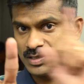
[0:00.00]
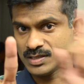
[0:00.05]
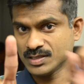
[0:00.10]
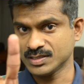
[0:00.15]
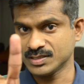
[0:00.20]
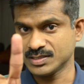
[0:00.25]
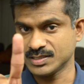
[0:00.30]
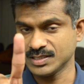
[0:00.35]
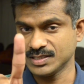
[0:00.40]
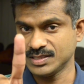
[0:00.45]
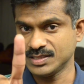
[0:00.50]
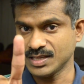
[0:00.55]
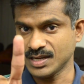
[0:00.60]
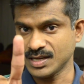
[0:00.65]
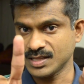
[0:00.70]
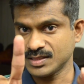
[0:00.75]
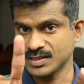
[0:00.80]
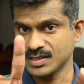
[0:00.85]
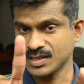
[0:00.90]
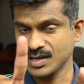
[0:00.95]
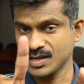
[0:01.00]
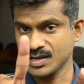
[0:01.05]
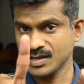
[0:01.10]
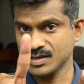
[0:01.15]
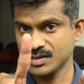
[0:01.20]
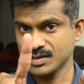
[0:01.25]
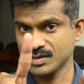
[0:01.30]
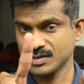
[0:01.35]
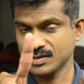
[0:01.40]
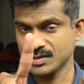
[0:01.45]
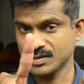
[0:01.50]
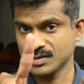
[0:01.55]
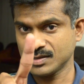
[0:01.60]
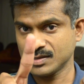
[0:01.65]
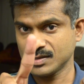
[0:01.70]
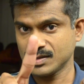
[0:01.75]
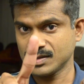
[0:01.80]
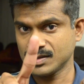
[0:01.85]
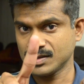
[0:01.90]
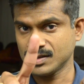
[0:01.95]
Siddhanta
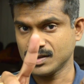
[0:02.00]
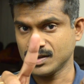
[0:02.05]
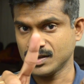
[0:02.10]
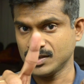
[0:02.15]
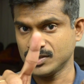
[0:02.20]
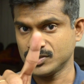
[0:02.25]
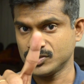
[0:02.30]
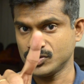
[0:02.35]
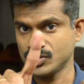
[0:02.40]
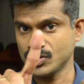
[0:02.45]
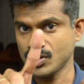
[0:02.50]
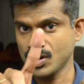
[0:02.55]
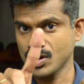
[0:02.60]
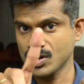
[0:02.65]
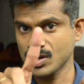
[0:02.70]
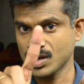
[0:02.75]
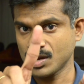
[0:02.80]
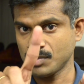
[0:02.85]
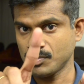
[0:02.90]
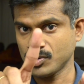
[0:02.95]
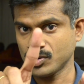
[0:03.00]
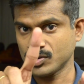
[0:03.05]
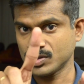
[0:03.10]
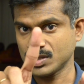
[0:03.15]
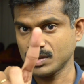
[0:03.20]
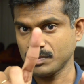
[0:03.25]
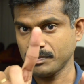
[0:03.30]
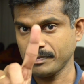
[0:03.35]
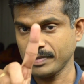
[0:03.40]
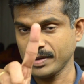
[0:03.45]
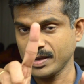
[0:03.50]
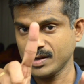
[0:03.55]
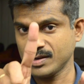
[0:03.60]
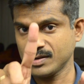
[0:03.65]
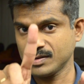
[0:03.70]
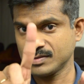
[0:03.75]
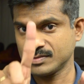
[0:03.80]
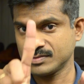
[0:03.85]
is not about the pen.